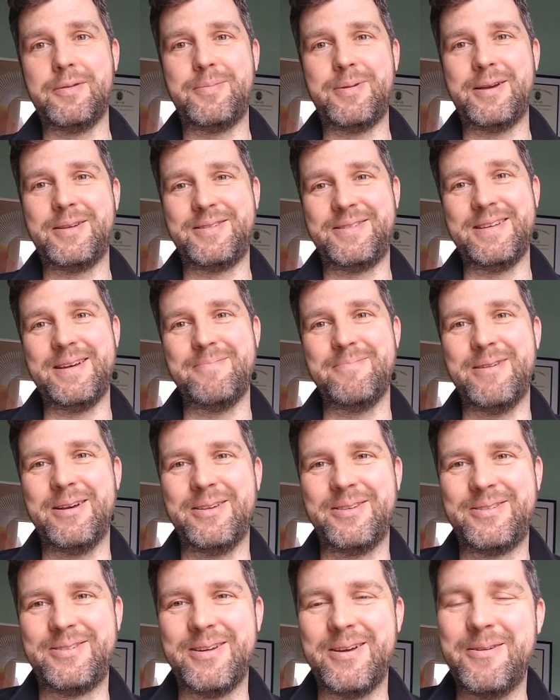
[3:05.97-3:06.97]
I passed that
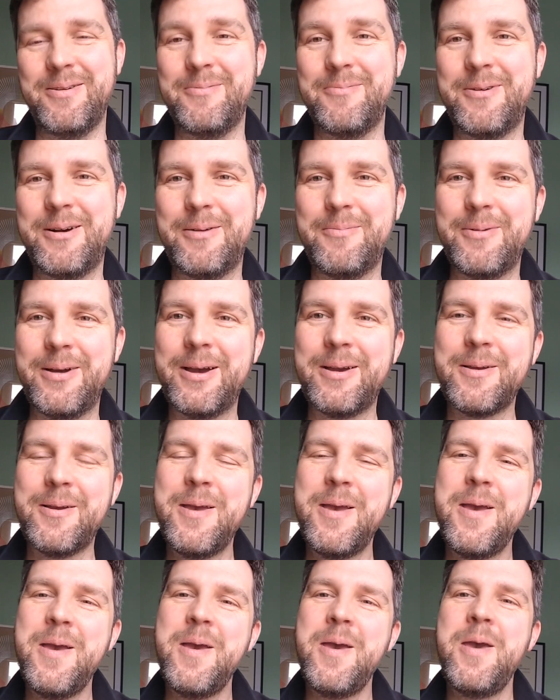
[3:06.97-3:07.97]
milestone a while back.
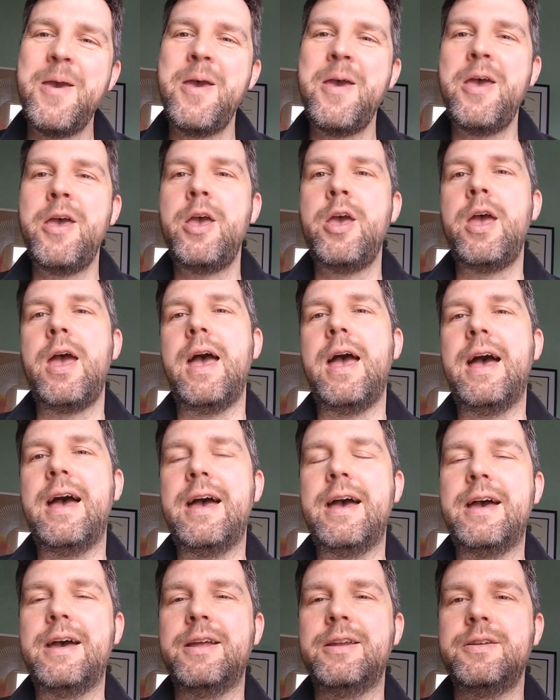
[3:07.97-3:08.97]

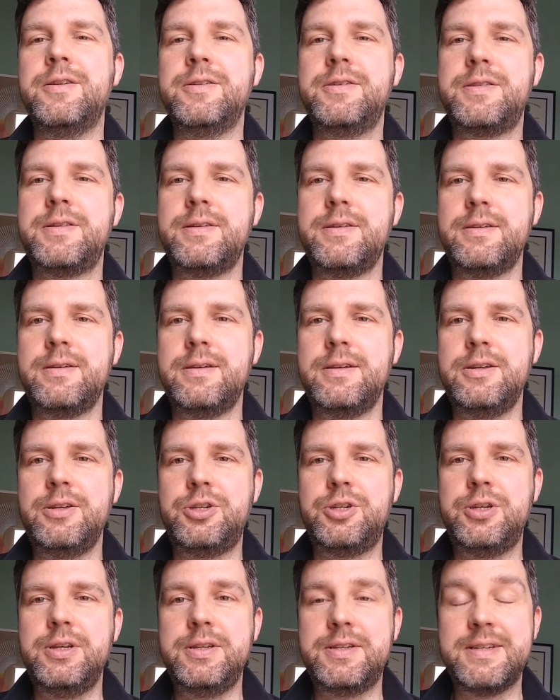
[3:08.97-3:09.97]
And
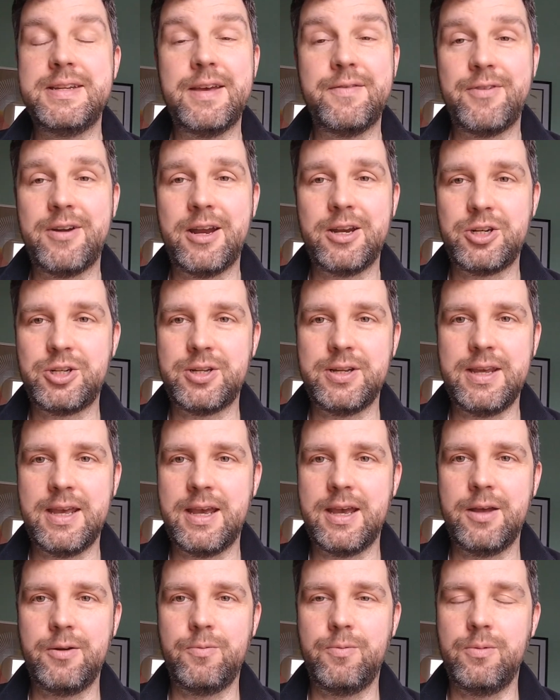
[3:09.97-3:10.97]
she's never actually
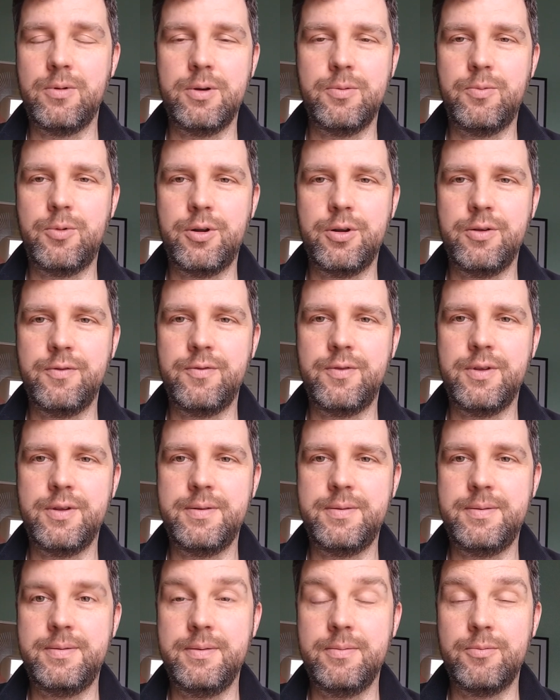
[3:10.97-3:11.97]
had one
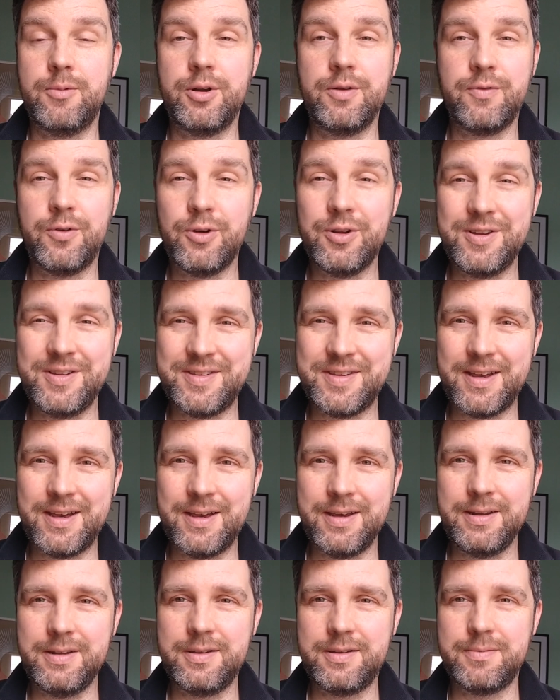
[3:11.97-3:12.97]
of her
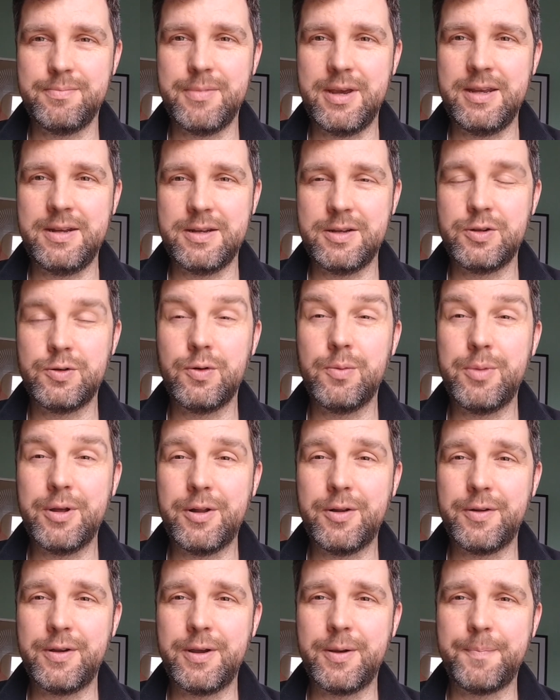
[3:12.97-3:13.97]
designs made into a
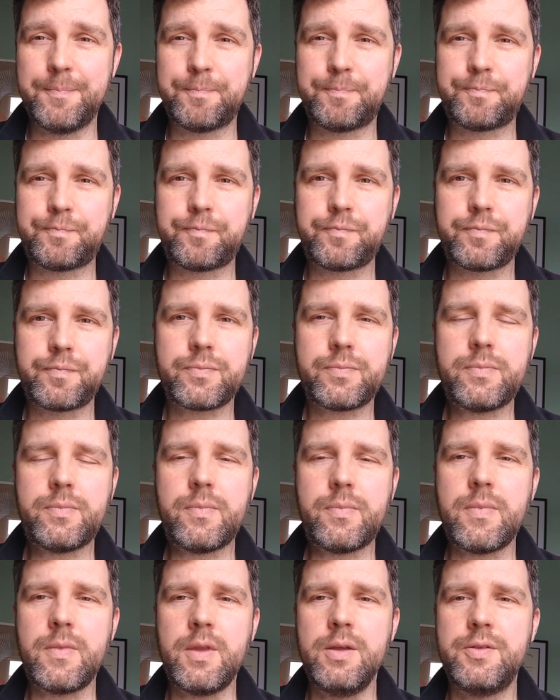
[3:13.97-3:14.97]
building.
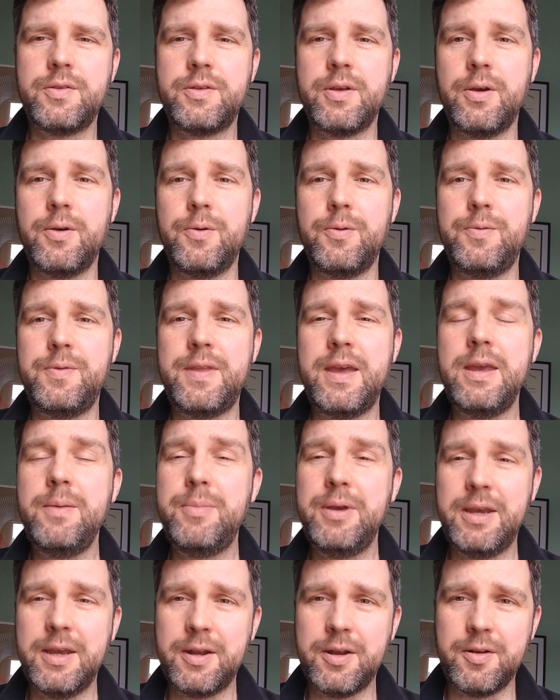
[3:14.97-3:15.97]
So they
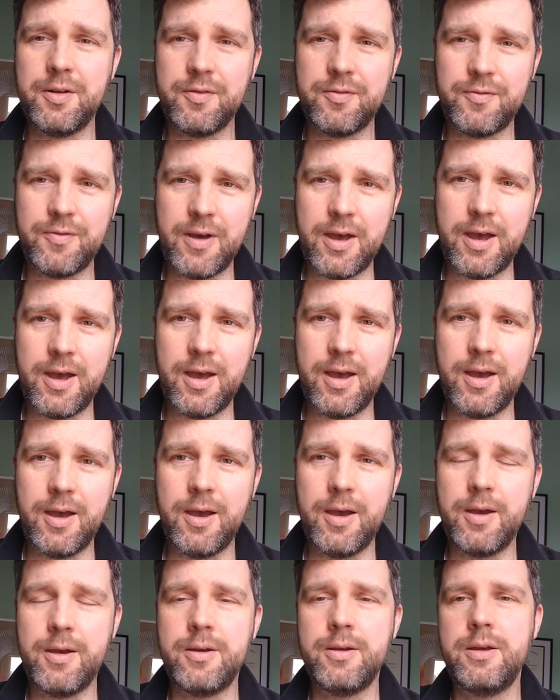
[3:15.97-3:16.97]
begin an
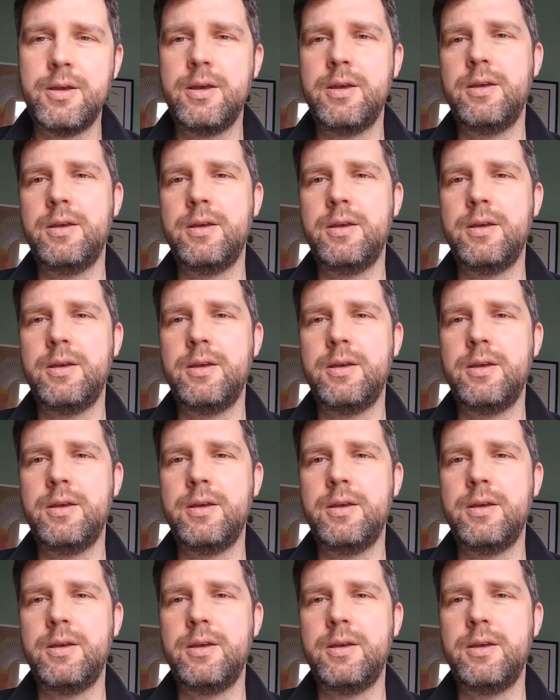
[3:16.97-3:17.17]
affair.